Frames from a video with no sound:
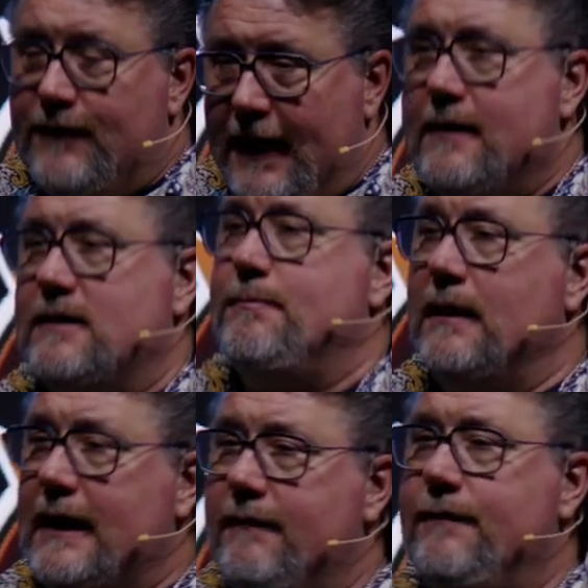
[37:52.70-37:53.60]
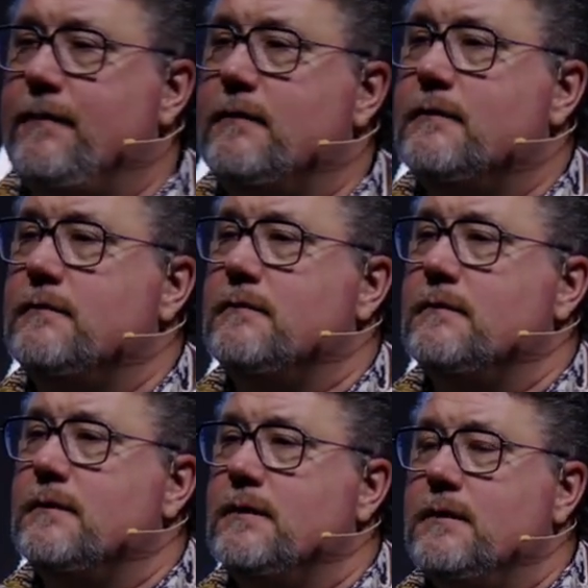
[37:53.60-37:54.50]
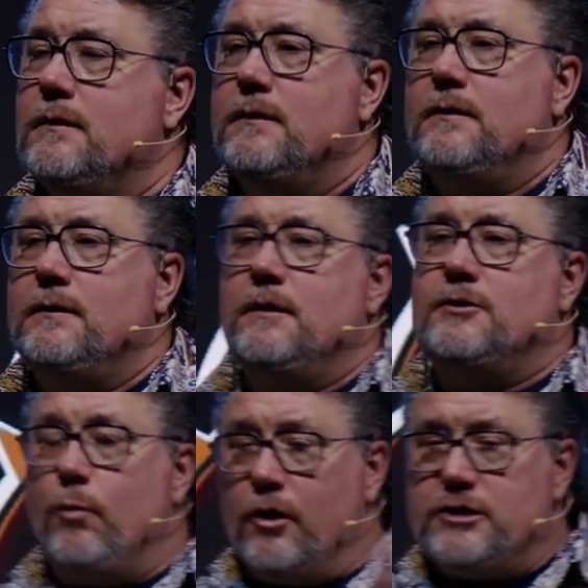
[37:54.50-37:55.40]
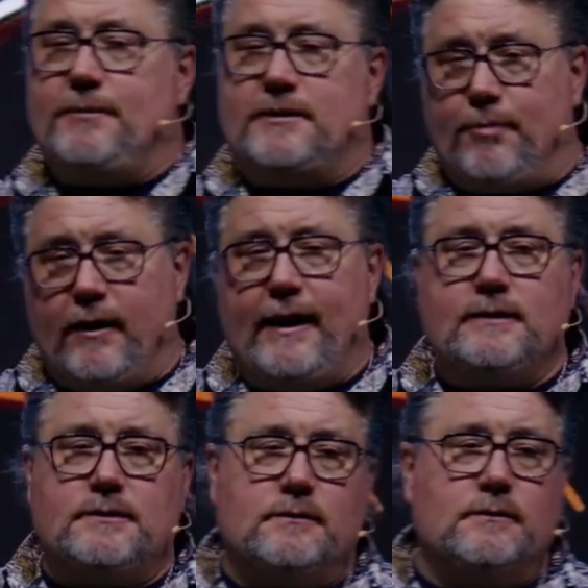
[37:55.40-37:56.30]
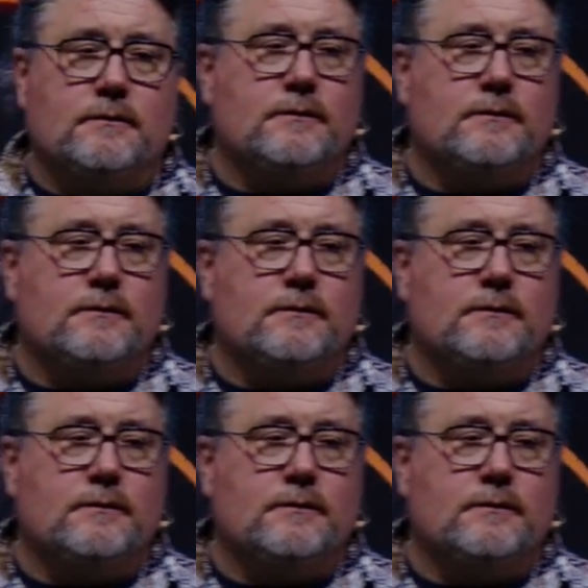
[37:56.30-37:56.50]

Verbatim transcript: Faith, it's belief, it's worship, it's praise.